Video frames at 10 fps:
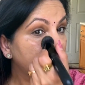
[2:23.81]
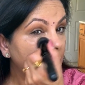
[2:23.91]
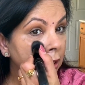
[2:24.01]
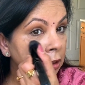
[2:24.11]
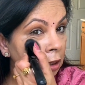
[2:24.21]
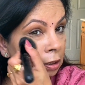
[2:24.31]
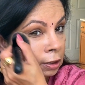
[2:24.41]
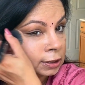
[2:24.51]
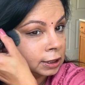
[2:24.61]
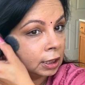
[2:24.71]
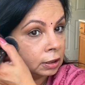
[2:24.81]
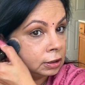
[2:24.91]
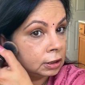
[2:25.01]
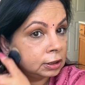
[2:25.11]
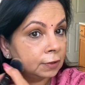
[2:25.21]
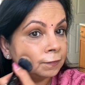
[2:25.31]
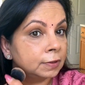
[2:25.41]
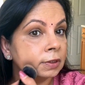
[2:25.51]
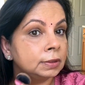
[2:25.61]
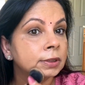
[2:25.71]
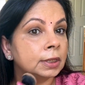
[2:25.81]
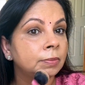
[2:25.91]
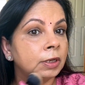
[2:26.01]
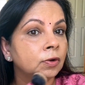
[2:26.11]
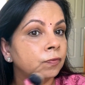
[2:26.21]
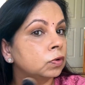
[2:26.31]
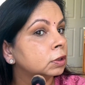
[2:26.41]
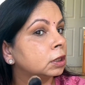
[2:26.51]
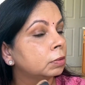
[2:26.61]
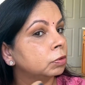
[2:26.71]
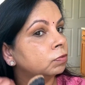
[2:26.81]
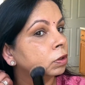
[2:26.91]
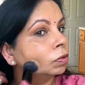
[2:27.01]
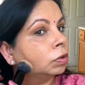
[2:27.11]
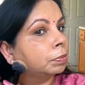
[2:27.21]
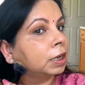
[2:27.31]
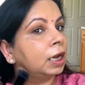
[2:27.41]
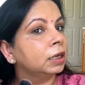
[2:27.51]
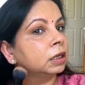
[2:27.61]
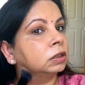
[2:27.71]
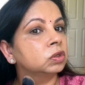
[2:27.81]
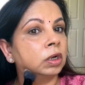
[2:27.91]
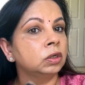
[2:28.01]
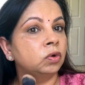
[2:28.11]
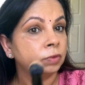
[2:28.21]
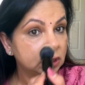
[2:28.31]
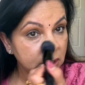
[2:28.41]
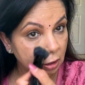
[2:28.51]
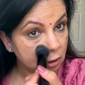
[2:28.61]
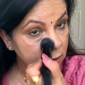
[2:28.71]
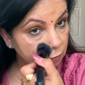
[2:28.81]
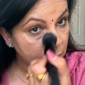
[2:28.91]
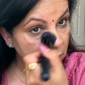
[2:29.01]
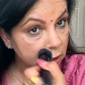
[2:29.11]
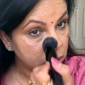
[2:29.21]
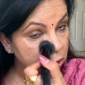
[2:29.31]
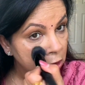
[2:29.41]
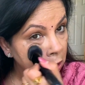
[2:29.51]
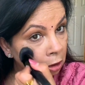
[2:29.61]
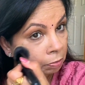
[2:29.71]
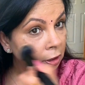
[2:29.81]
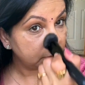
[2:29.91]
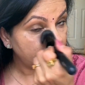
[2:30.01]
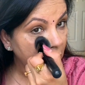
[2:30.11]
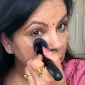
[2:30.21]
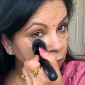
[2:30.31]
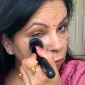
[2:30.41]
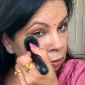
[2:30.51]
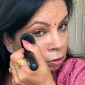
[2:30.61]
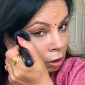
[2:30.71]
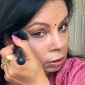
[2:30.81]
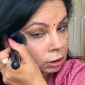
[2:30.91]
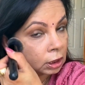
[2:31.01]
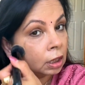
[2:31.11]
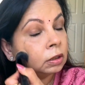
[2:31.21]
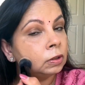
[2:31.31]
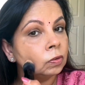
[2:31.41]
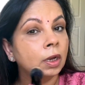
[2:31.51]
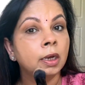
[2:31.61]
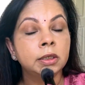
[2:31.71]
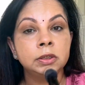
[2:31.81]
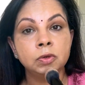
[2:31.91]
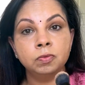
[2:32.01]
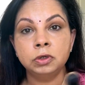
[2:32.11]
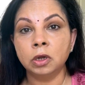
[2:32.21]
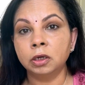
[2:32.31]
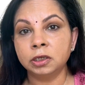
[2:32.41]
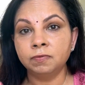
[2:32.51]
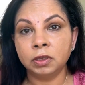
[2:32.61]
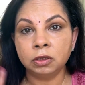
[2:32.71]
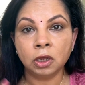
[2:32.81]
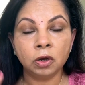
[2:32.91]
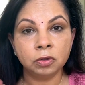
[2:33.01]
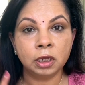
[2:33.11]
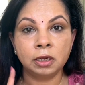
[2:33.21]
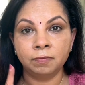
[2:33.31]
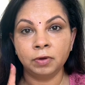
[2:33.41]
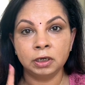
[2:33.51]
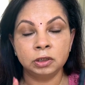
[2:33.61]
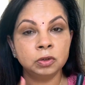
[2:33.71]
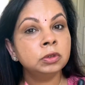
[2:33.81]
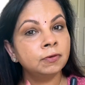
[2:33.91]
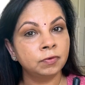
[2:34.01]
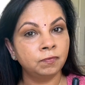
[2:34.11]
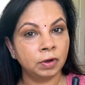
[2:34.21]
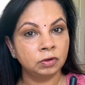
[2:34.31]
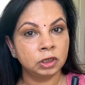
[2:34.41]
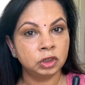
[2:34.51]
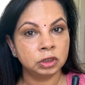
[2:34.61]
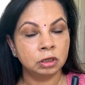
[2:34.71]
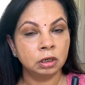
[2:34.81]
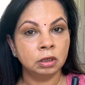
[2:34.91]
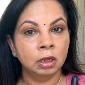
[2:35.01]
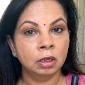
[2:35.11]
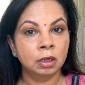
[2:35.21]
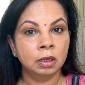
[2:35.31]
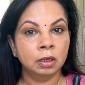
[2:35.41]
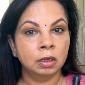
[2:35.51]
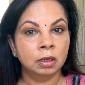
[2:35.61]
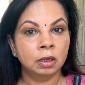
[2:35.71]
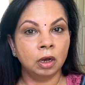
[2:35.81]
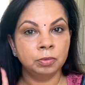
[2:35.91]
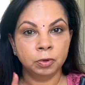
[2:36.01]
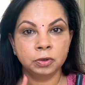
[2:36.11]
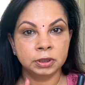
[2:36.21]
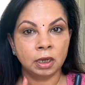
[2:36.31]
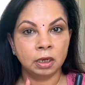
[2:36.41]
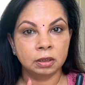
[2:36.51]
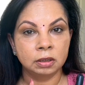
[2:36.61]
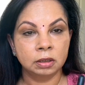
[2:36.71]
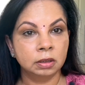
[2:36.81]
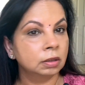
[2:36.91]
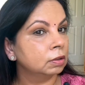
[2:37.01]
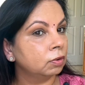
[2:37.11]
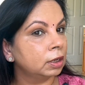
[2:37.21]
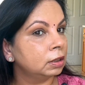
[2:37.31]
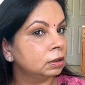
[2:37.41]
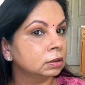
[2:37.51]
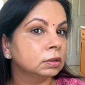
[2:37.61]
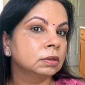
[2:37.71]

I cannot tell the difference. I mean, of course, I'm the one who applied it, so I know which side is which. But if I would not tell you guys, you would not even know that I'm wearing two different foundation on both sides, right?